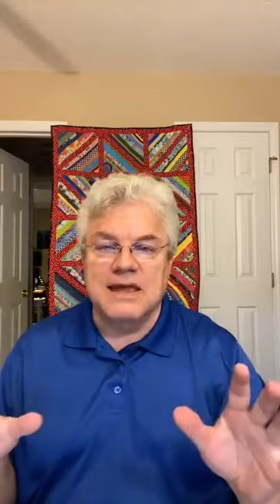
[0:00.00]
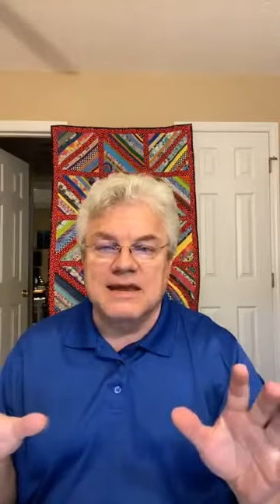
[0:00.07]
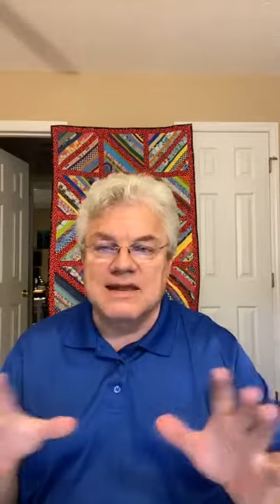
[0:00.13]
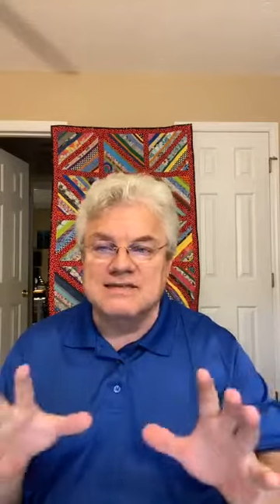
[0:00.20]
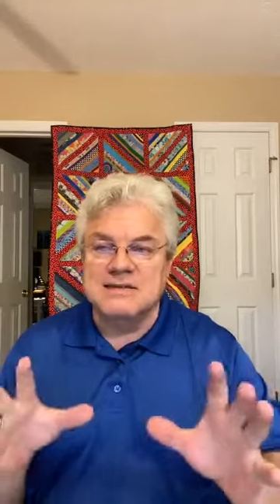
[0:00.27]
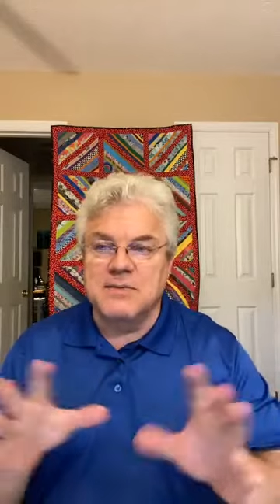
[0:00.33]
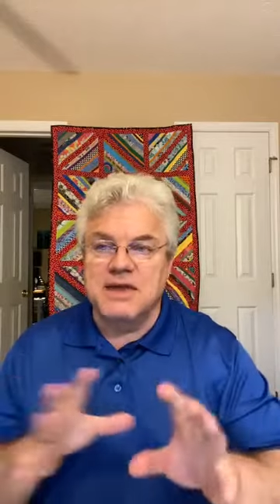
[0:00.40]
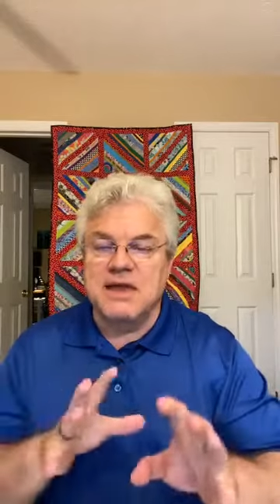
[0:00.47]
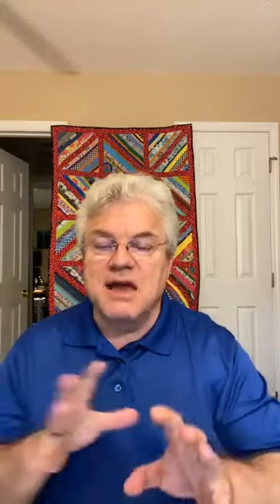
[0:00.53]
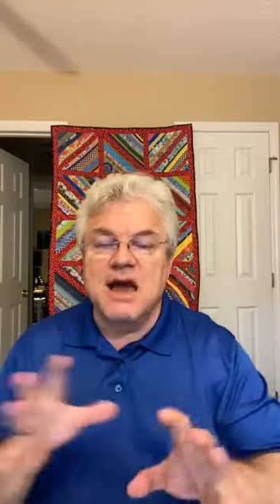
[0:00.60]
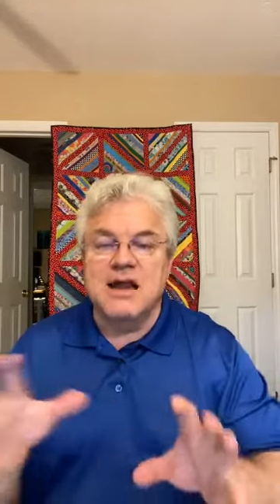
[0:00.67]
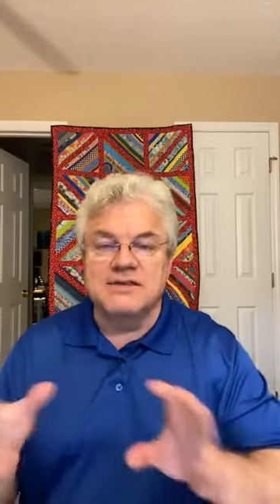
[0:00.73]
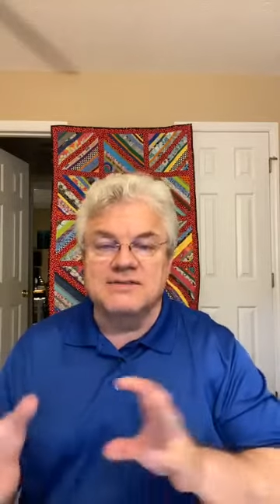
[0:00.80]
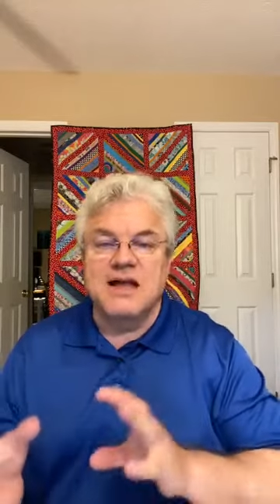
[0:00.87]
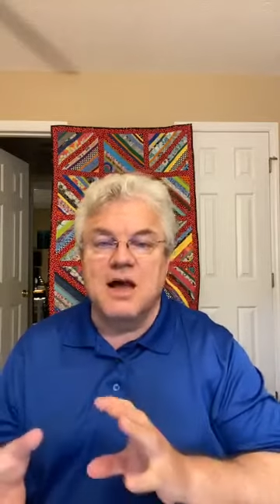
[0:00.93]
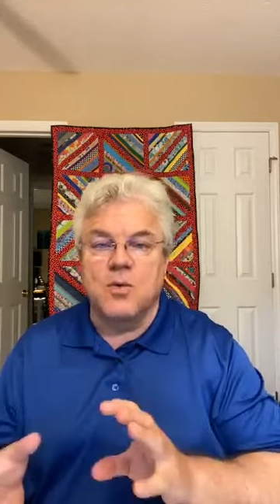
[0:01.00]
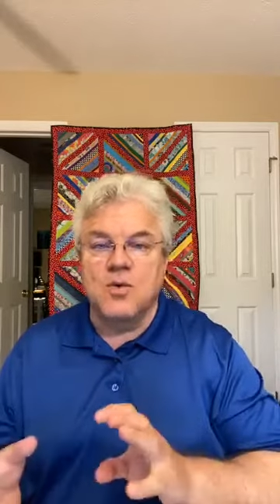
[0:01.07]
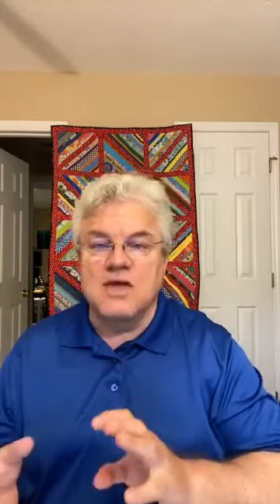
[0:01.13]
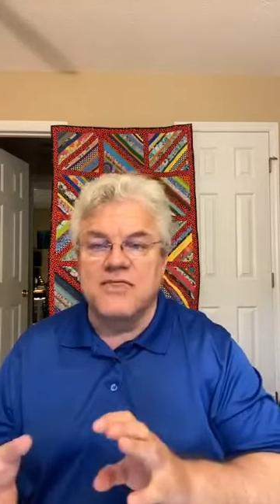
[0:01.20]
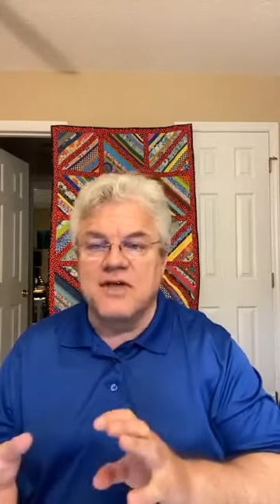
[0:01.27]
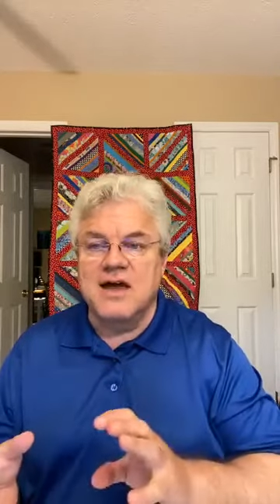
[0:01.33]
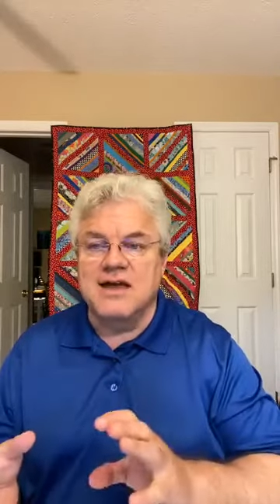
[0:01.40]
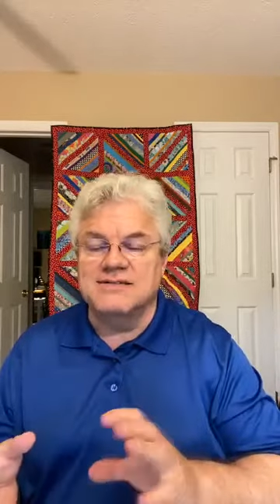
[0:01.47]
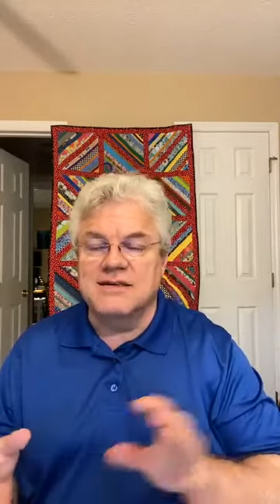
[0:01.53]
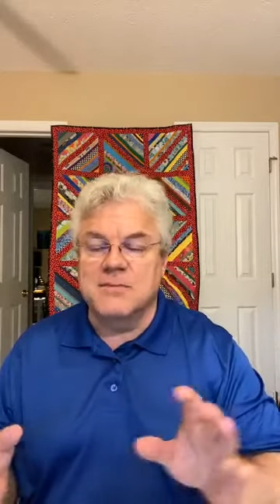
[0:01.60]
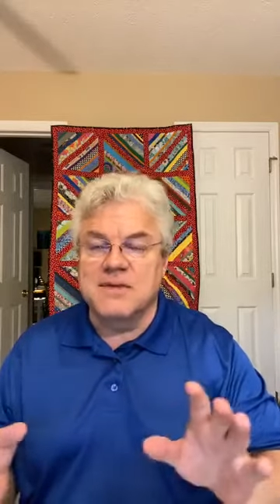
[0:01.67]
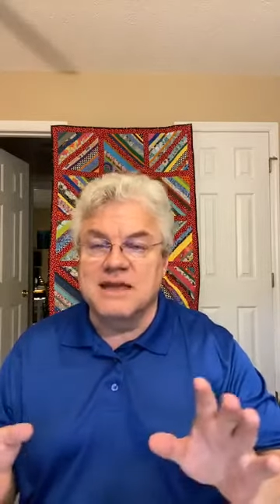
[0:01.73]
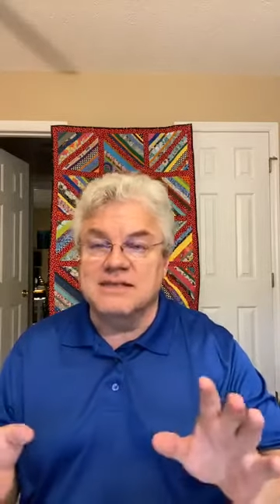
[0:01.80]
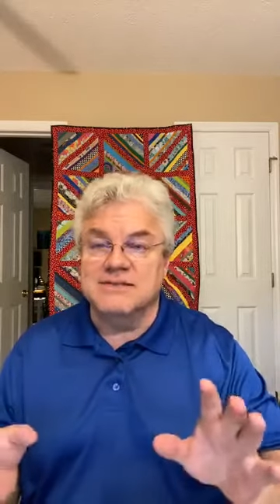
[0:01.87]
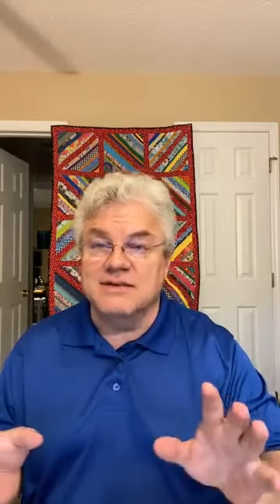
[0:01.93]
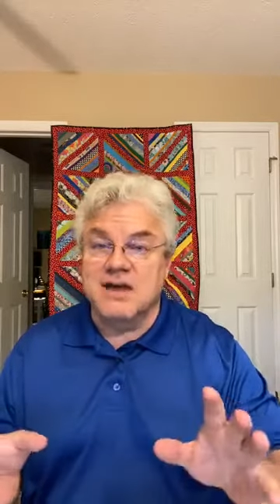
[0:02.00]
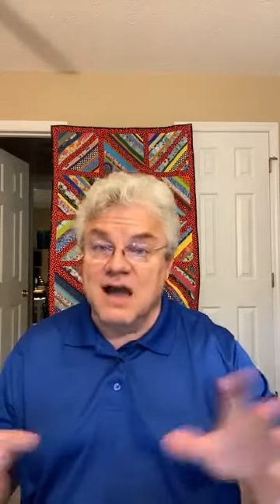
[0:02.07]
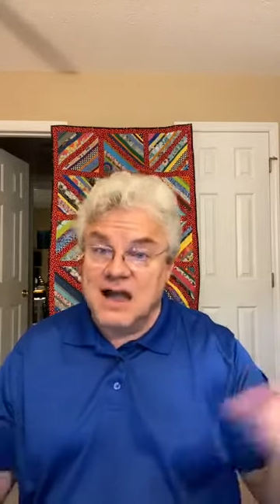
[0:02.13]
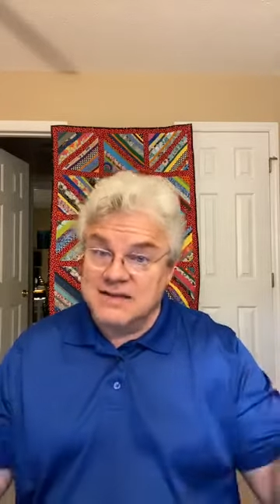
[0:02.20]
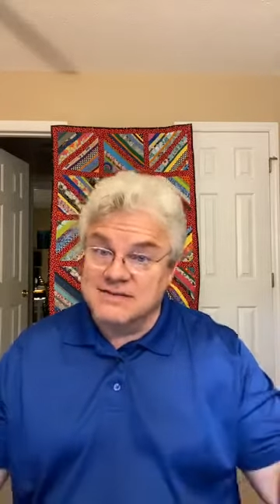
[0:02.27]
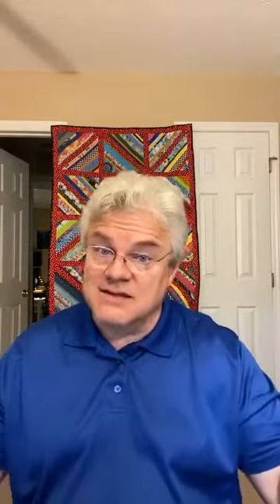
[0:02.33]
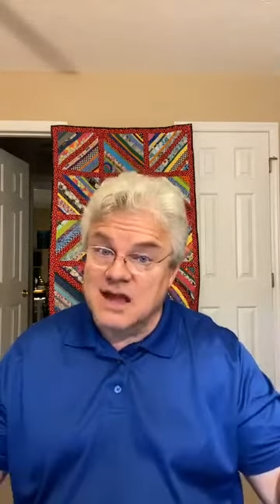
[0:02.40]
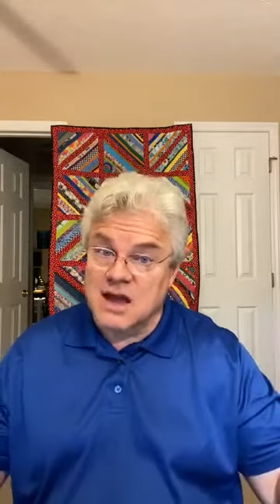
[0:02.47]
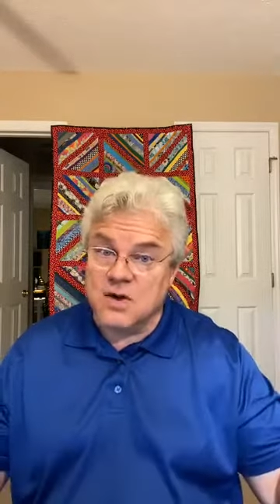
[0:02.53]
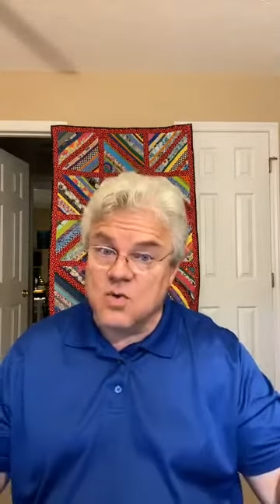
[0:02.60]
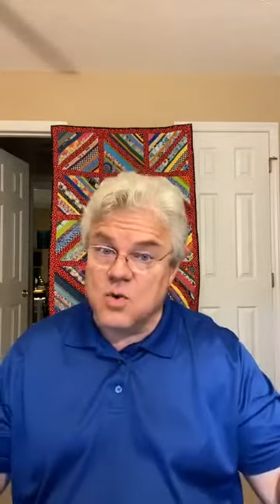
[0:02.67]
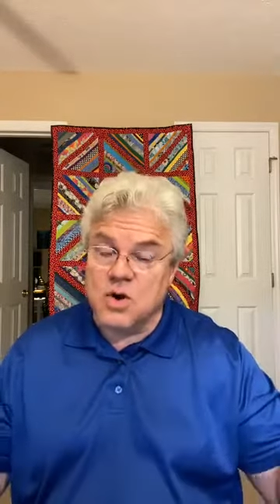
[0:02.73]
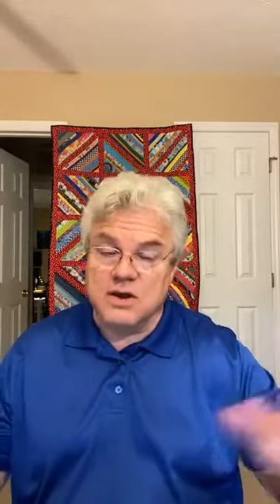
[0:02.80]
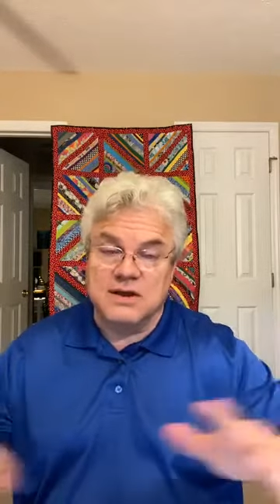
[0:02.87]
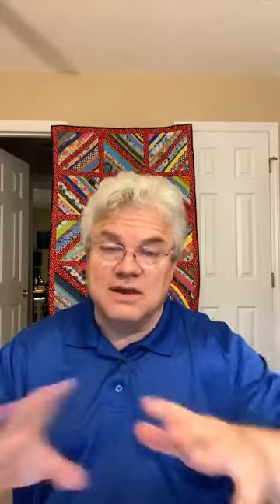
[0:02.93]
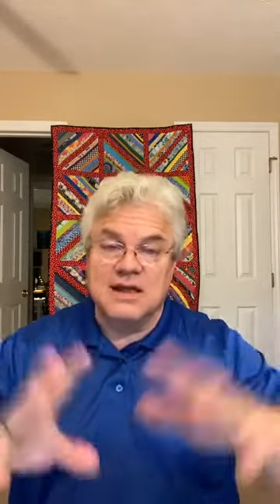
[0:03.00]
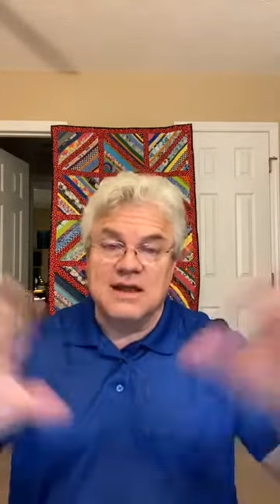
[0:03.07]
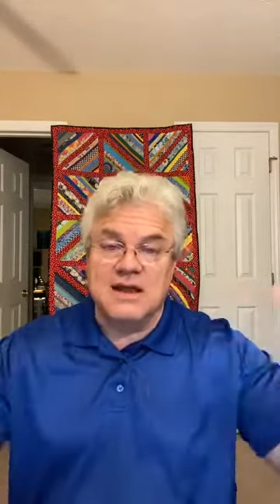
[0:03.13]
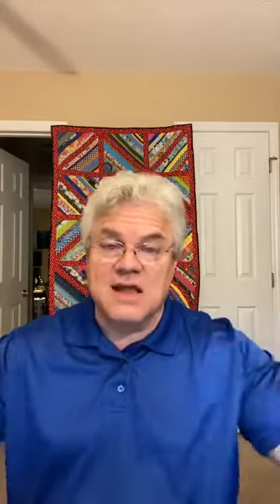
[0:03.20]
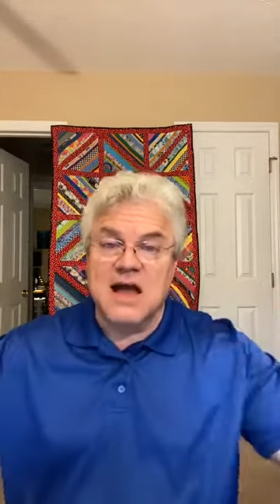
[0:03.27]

It doesn't mean God is not with us. It means God's not quarantined.